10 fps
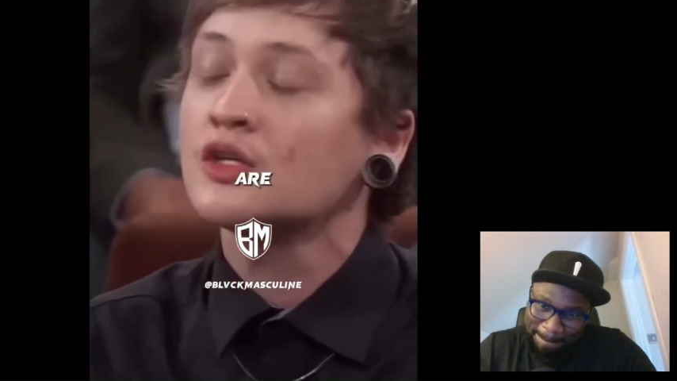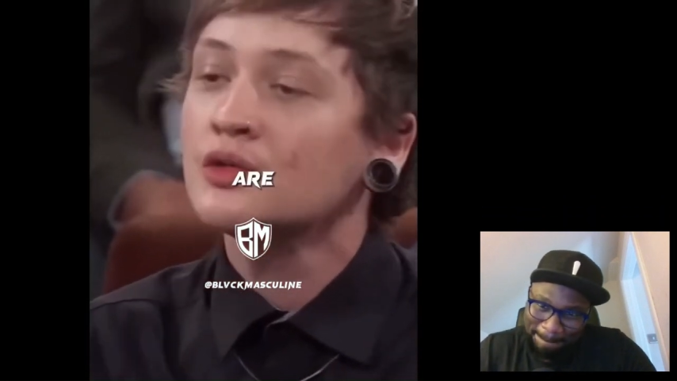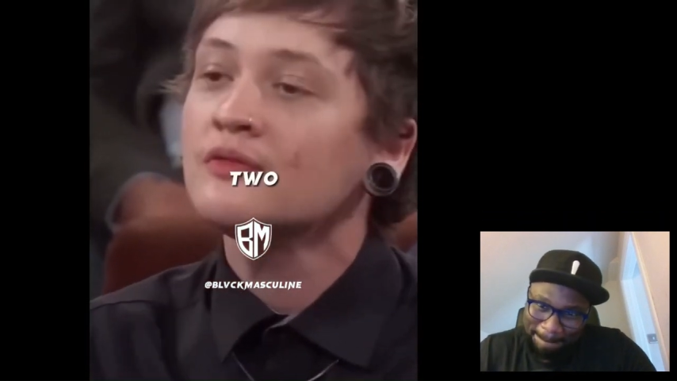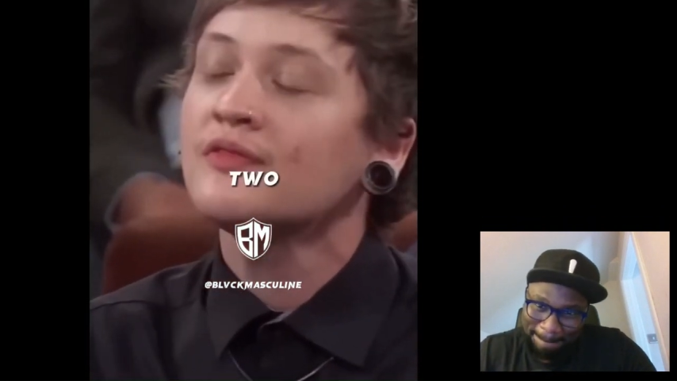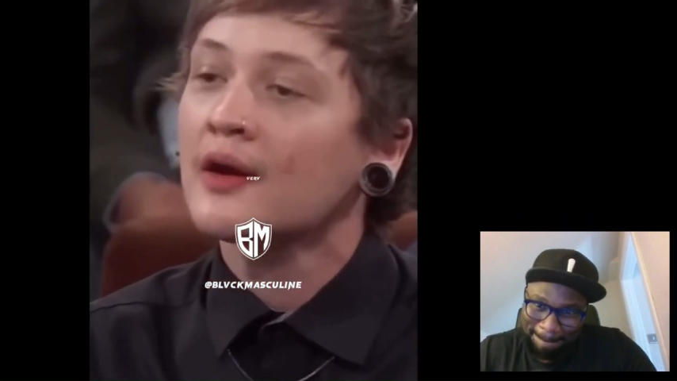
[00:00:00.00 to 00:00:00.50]
Speaker 1: are
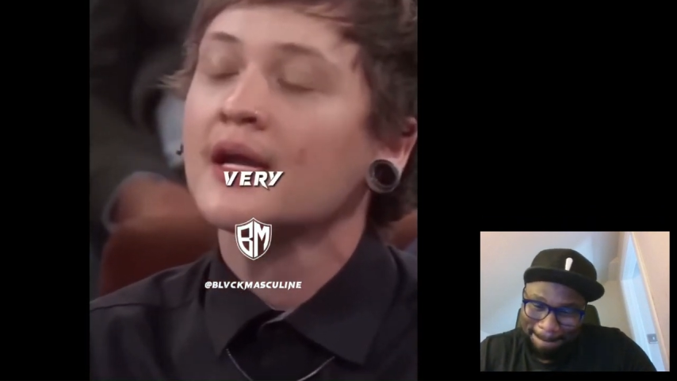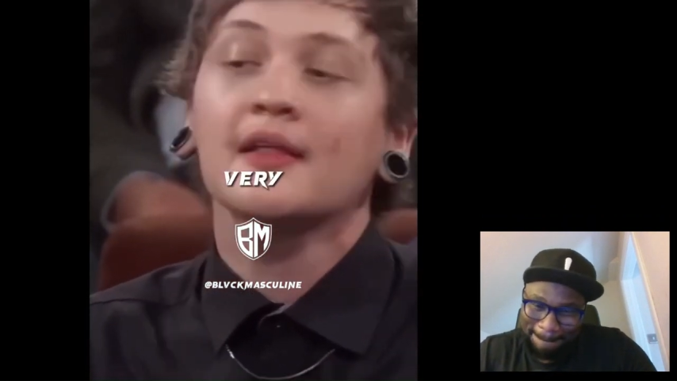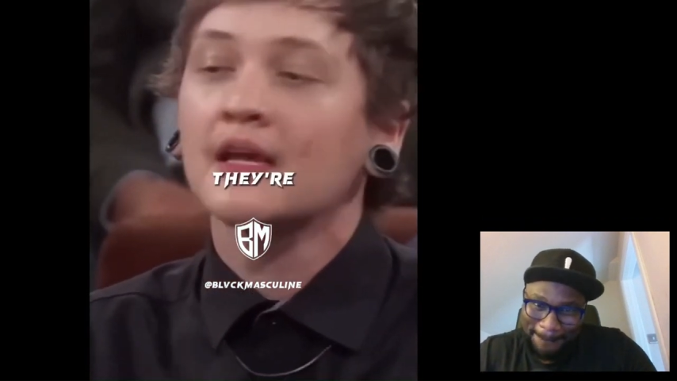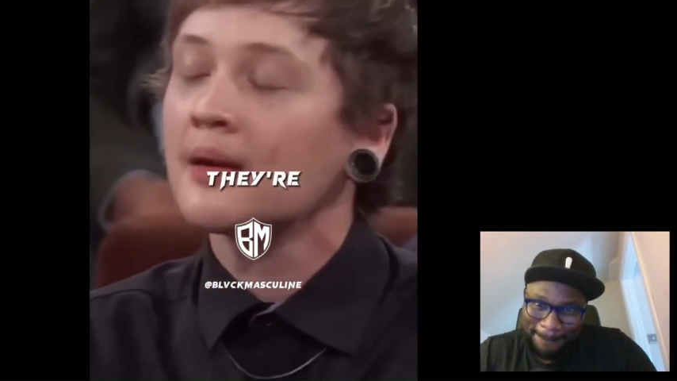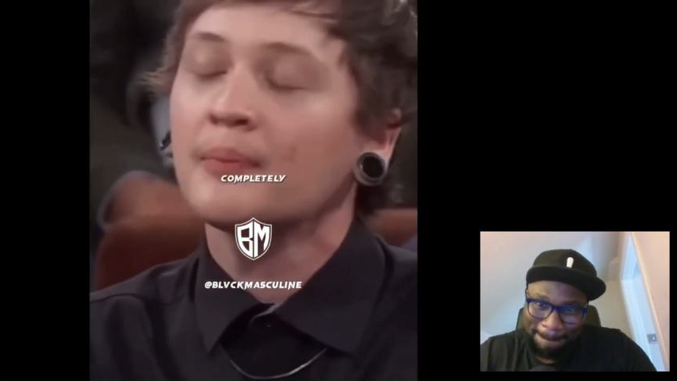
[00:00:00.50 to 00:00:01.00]
two very
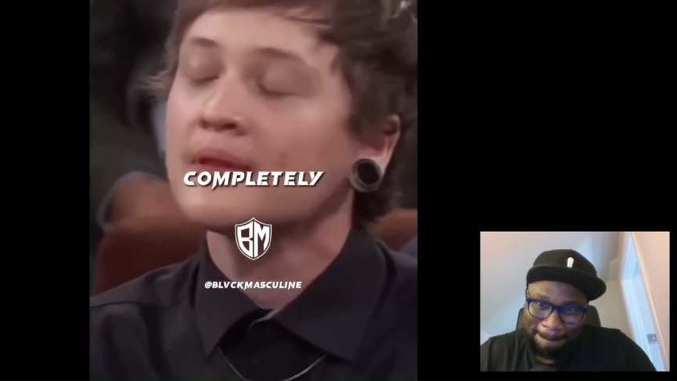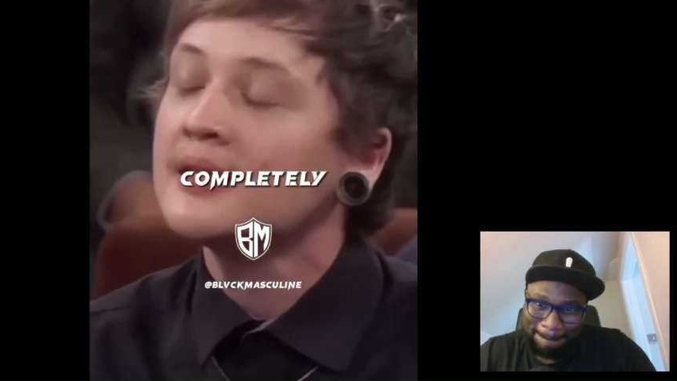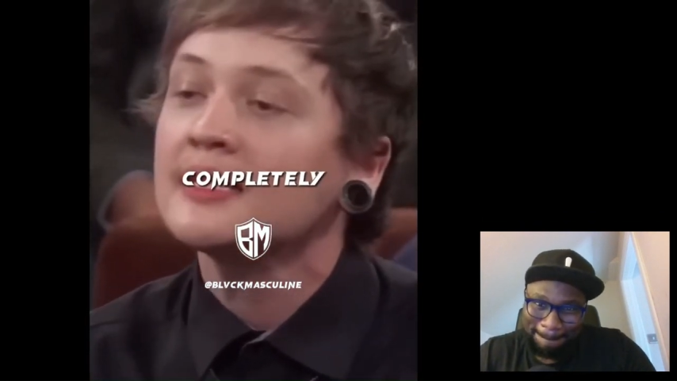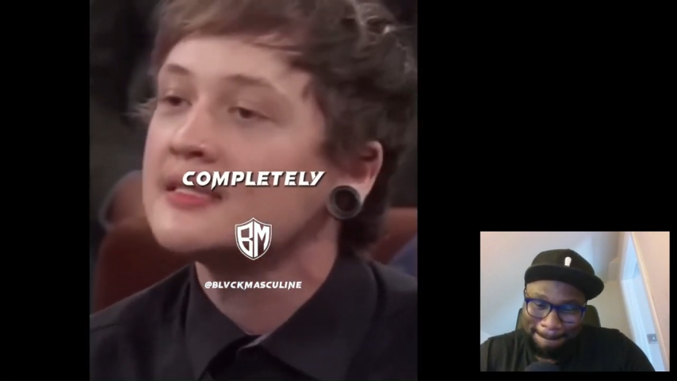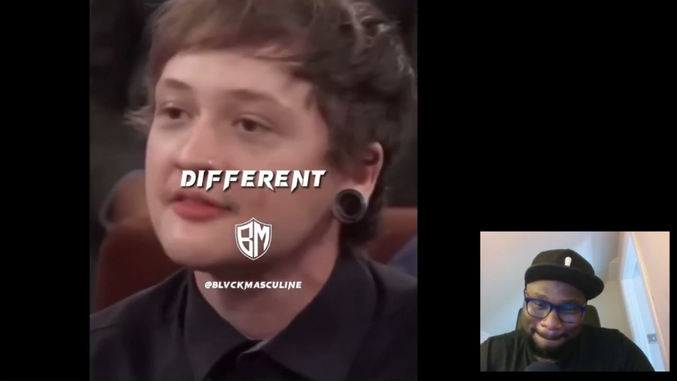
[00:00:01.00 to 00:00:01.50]
they're
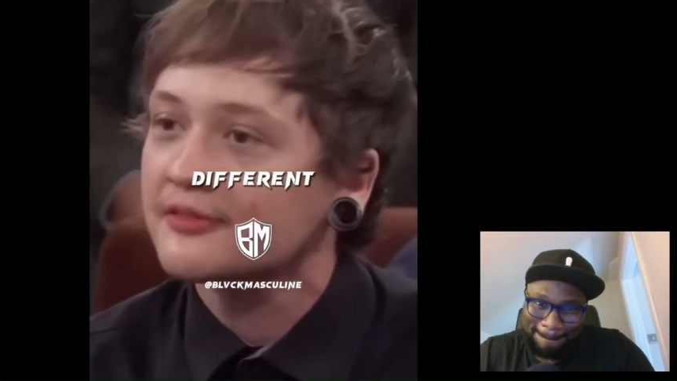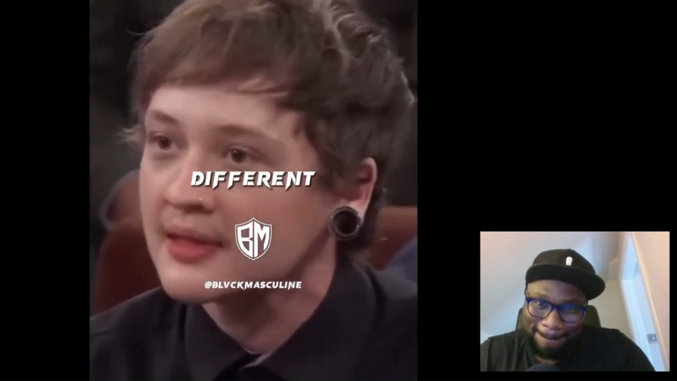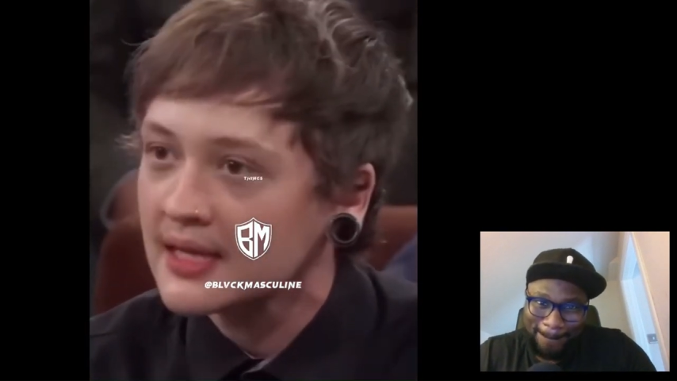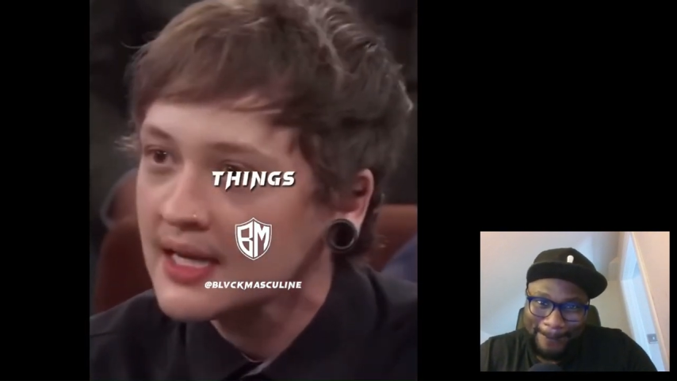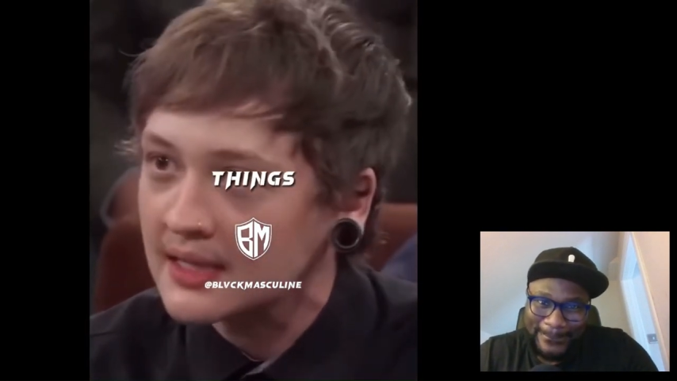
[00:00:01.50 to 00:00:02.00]
completely
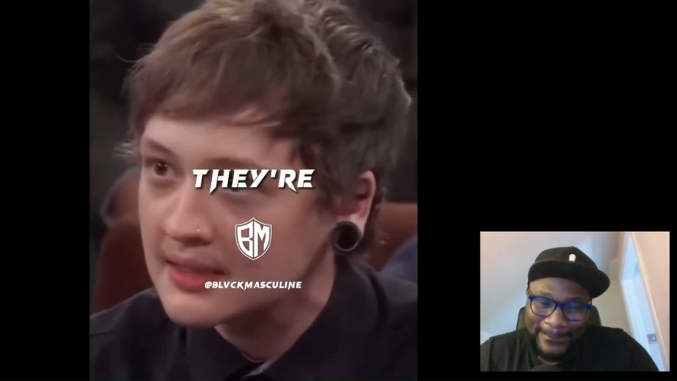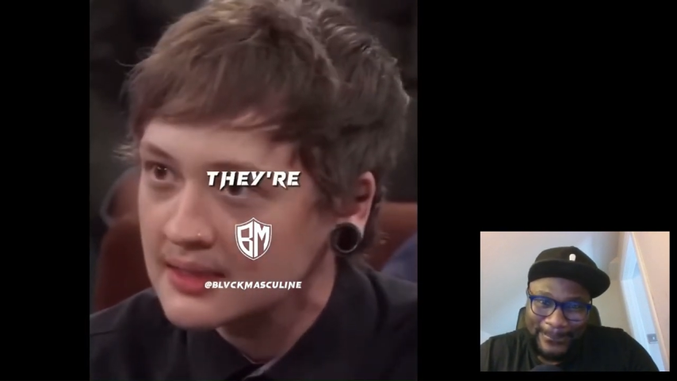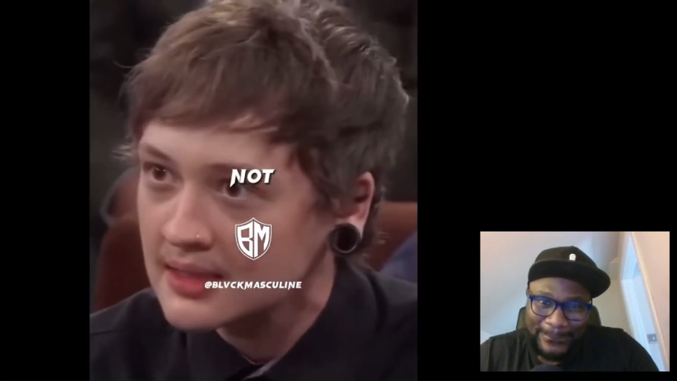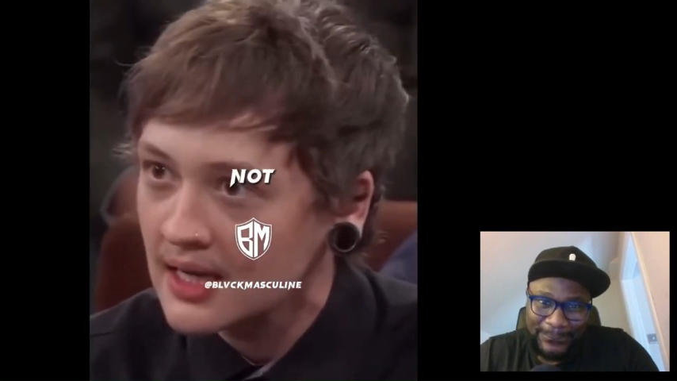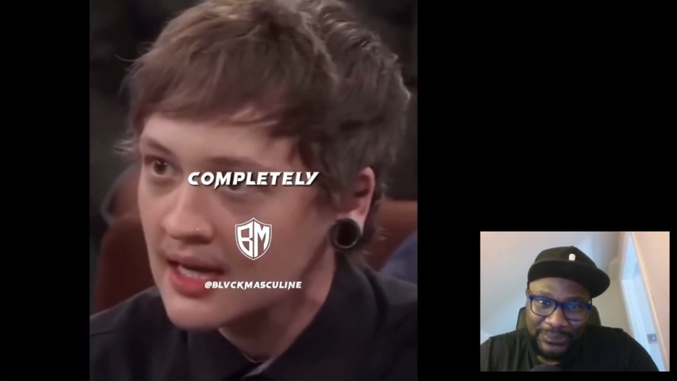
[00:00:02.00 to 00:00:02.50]
different things. They're
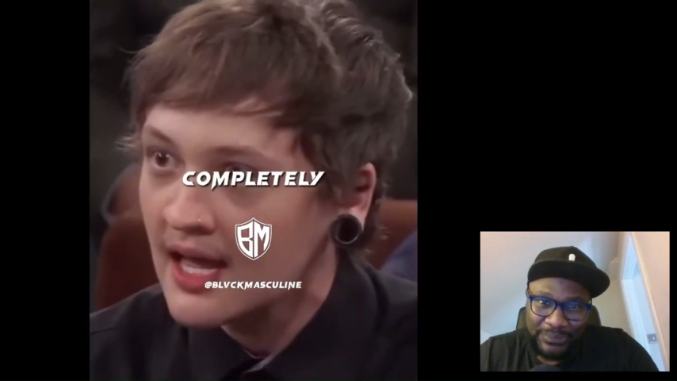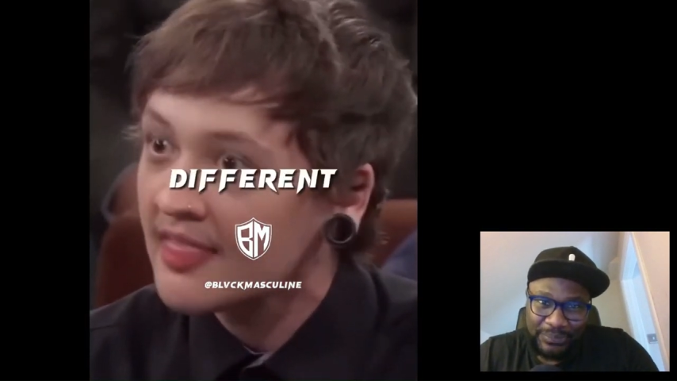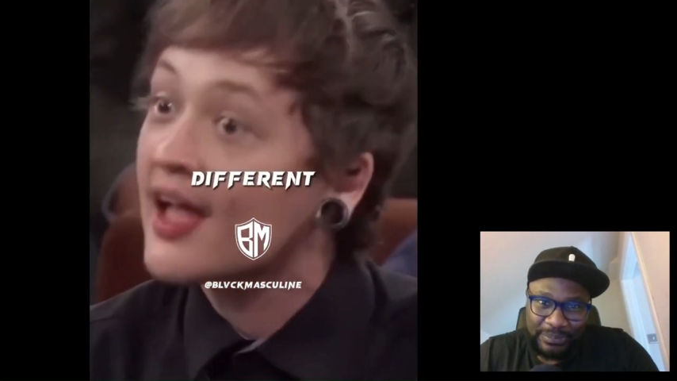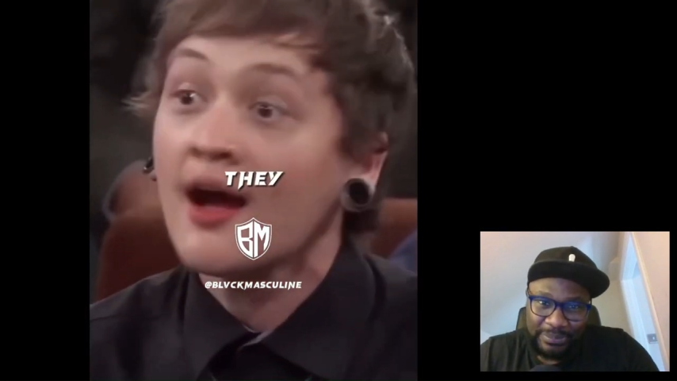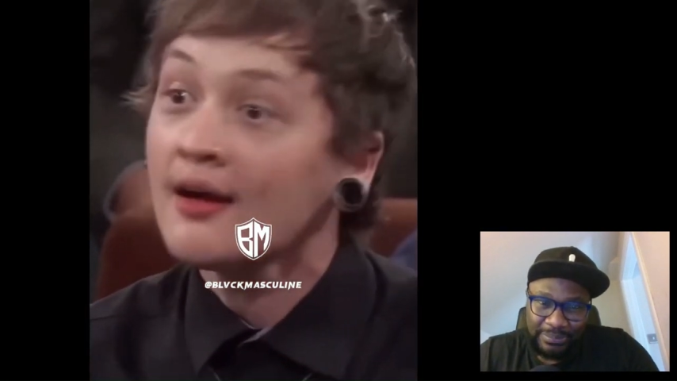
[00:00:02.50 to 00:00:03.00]
not completely different. They